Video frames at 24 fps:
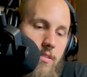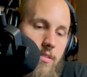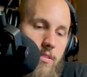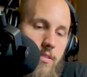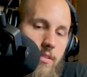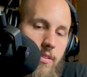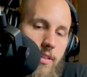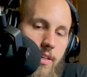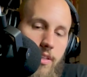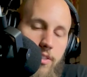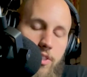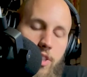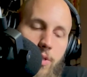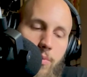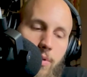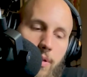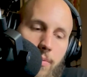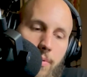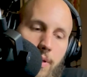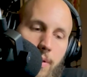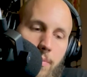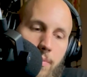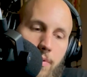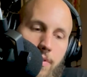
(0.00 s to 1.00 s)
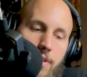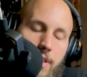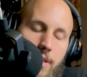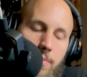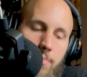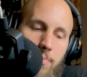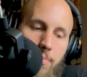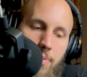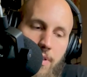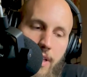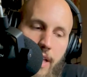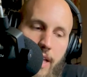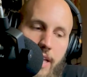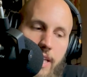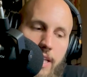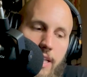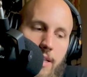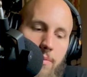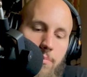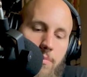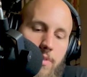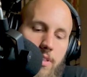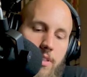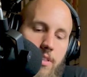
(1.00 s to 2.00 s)
there are too many people that
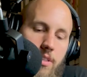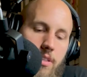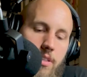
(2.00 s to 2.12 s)
blame